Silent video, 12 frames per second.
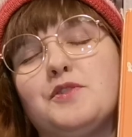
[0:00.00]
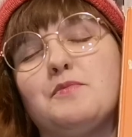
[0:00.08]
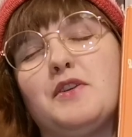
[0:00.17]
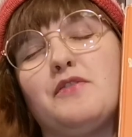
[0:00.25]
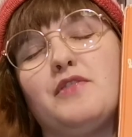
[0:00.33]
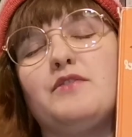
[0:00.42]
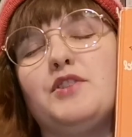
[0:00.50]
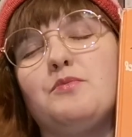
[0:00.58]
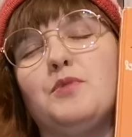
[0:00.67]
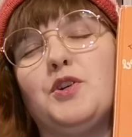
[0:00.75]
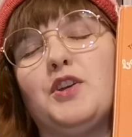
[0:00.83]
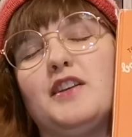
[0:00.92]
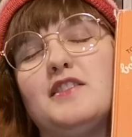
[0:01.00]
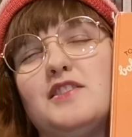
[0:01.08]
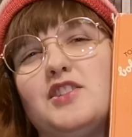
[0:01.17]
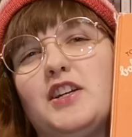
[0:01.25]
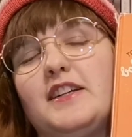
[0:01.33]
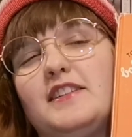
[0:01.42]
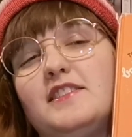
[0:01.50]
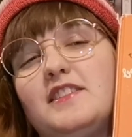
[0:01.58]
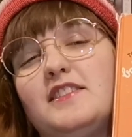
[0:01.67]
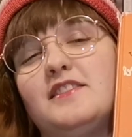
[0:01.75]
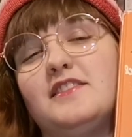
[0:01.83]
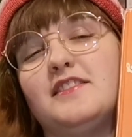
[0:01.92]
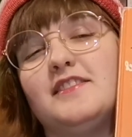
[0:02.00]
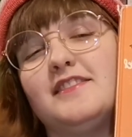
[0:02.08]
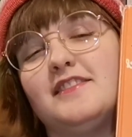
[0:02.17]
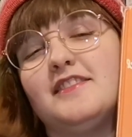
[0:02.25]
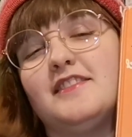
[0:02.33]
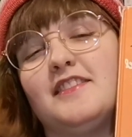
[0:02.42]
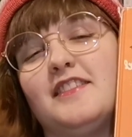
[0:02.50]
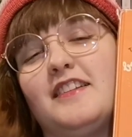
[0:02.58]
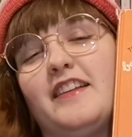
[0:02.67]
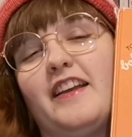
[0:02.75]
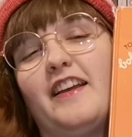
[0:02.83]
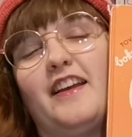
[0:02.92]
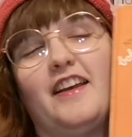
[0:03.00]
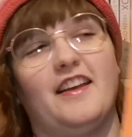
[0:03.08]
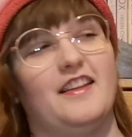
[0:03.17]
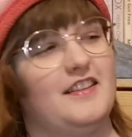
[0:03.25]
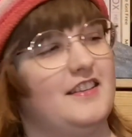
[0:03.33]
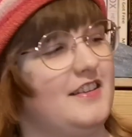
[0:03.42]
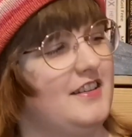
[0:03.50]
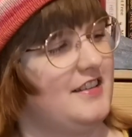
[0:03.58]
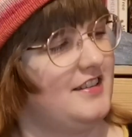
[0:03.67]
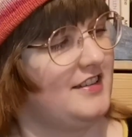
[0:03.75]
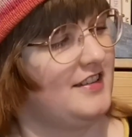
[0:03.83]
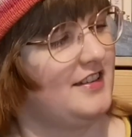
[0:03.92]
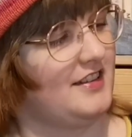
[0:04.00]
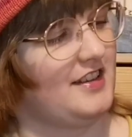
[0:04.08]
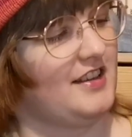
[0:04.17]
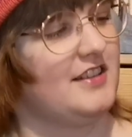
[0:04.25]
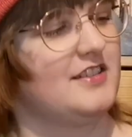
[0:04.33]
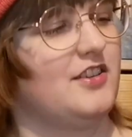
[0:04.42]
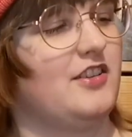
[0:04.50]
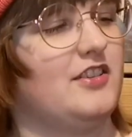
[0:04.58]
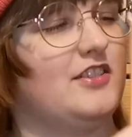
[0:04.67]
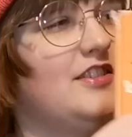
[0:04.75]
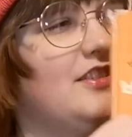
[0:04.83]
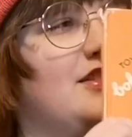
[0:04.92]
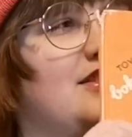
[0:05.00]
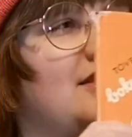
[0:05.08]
was my favorite book as a child. And it's got